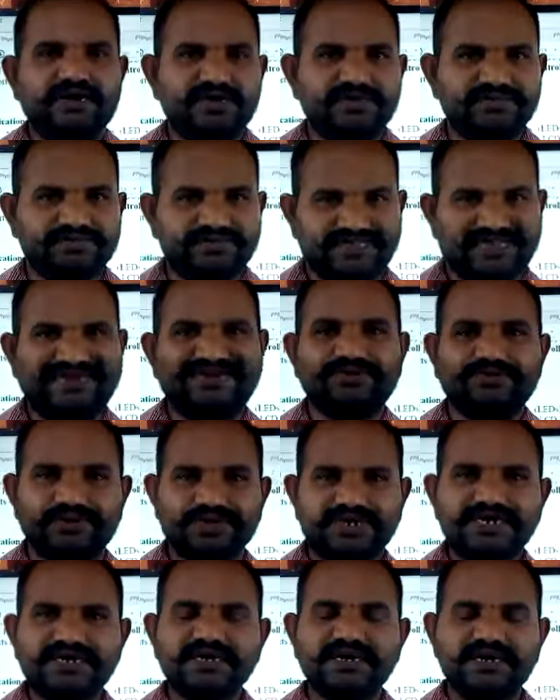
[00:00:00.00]
second
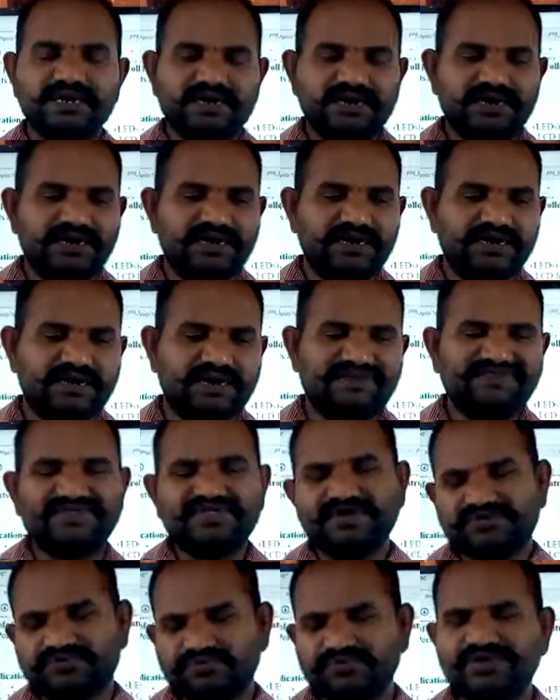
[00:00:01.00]
unit, and after
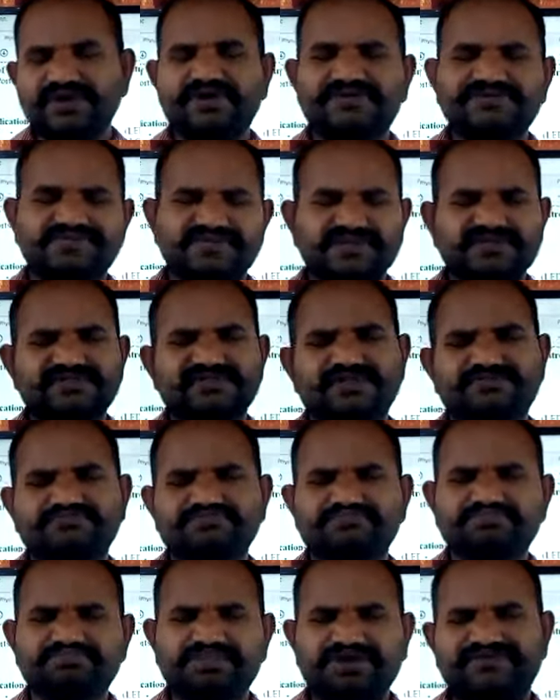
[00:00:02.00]
that, we have seen
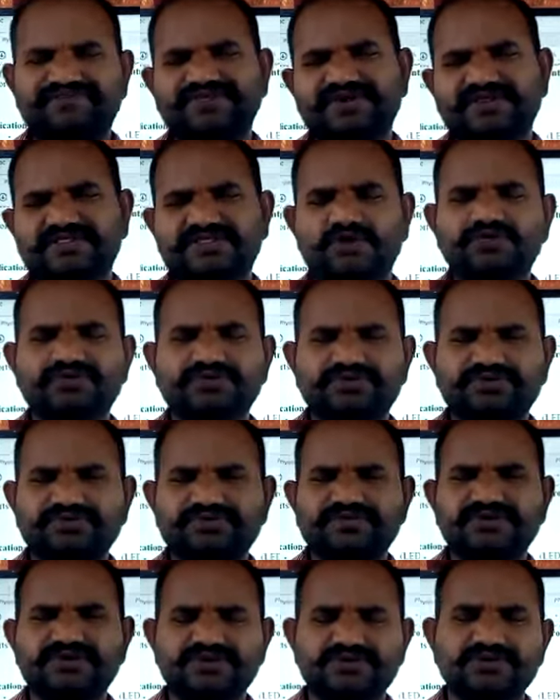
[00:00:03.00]
some peripherals, how to use
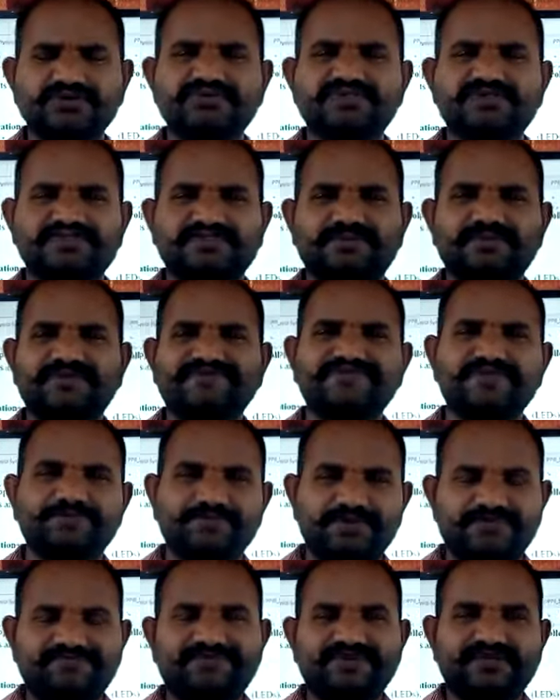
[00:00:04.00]
the some of the
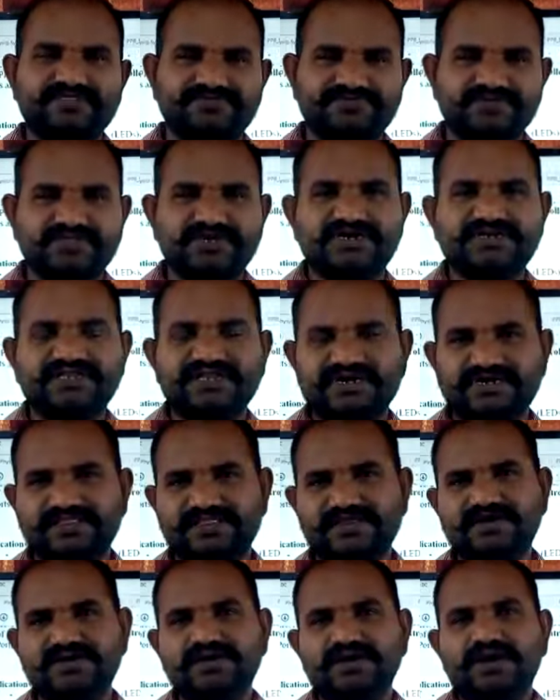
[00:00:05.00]
peripherals which are there in
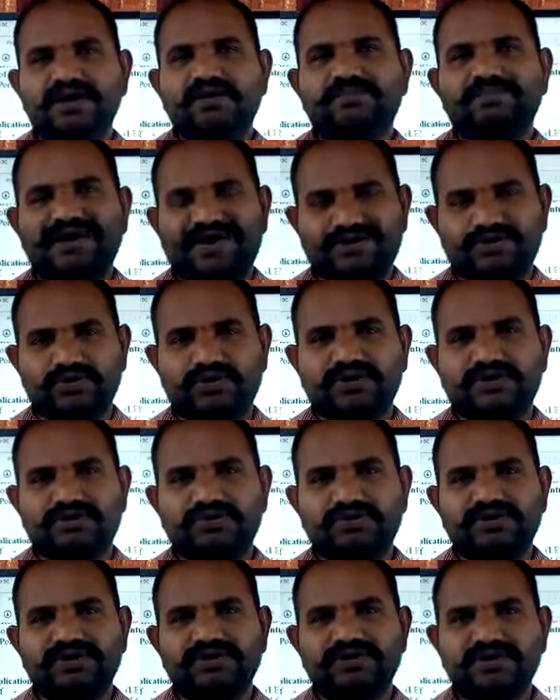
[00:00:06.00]
the
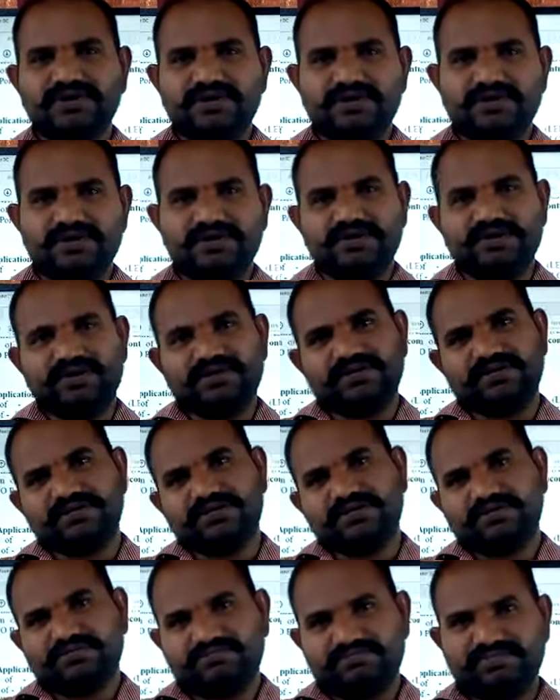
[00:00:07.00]
microcontroller
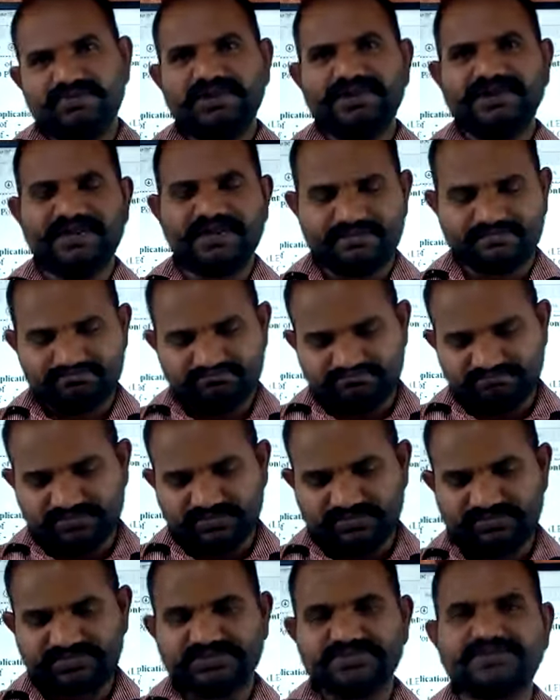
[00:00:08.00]
in a
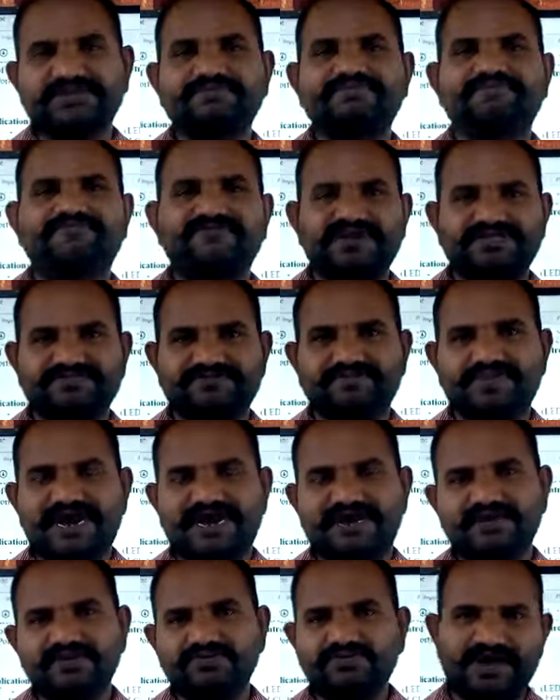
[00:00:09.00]
stepwise
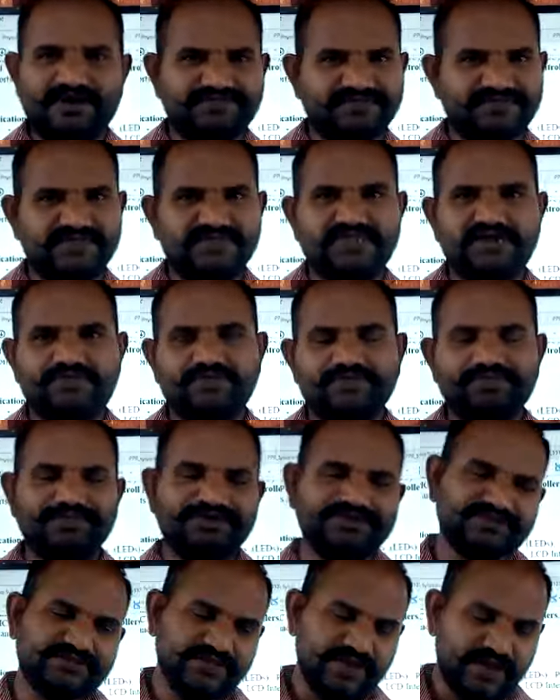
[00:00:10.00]
manner. We have seen that one means